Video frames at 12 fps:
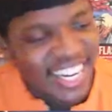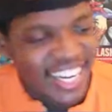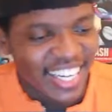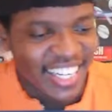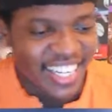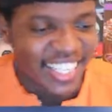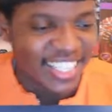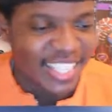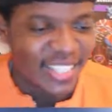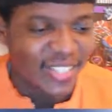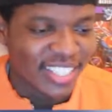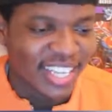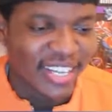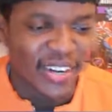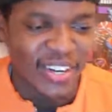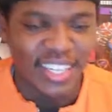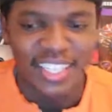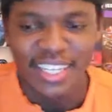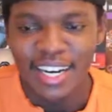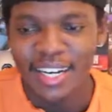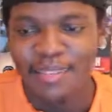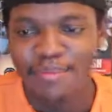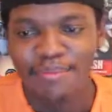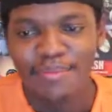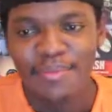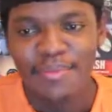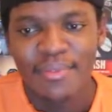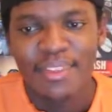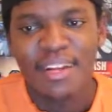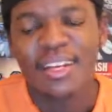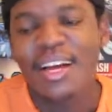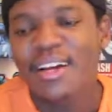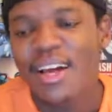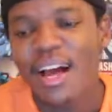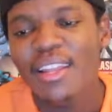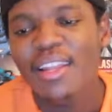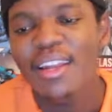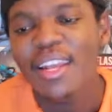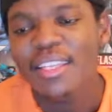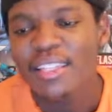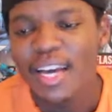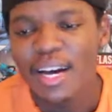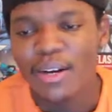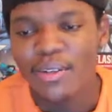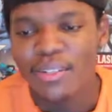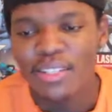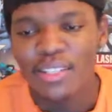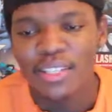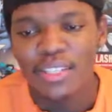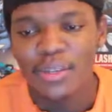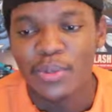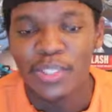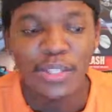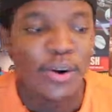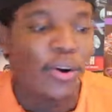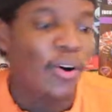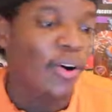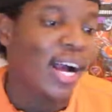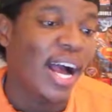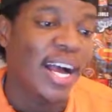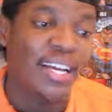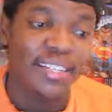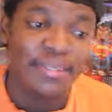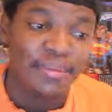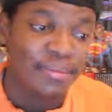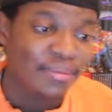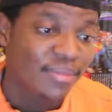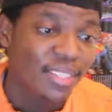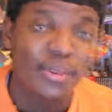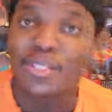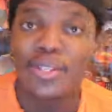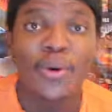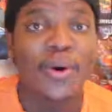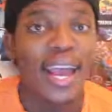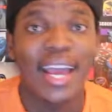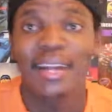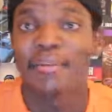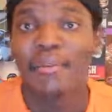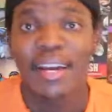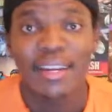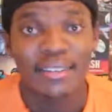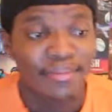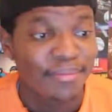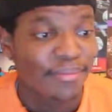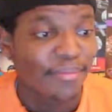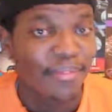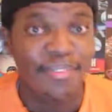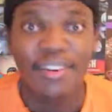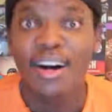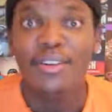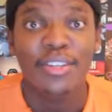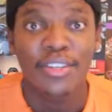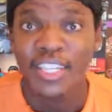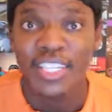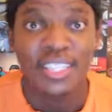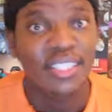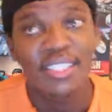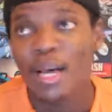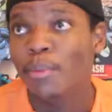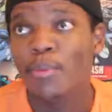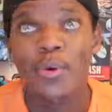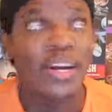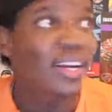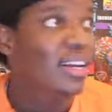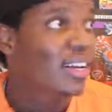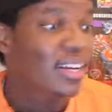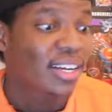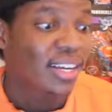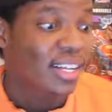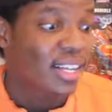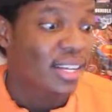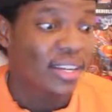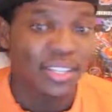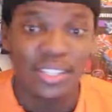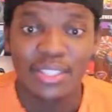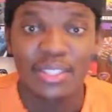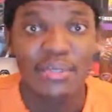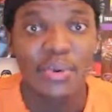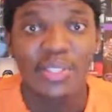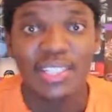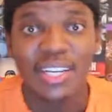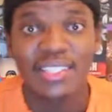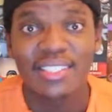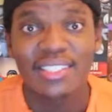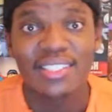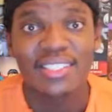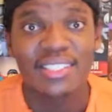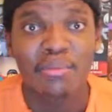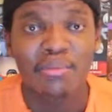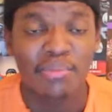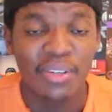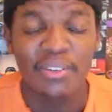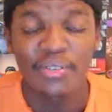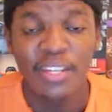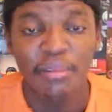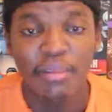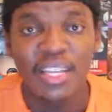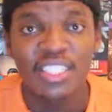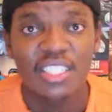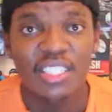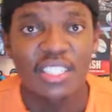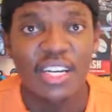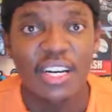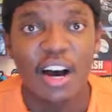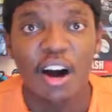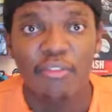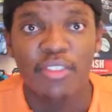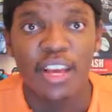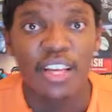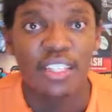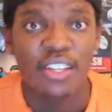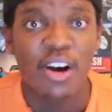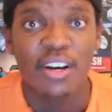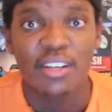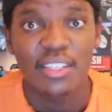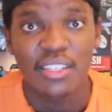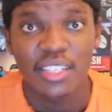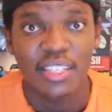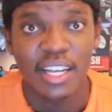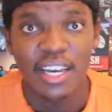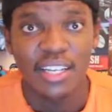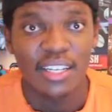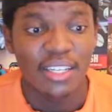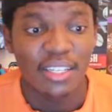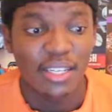that's what they call it. Not other letdowns. There was no Hawkeye. There was no Ant-Man. Valkyrie somewhere. Because Thor does briefly mention that half the Asgardians are dead.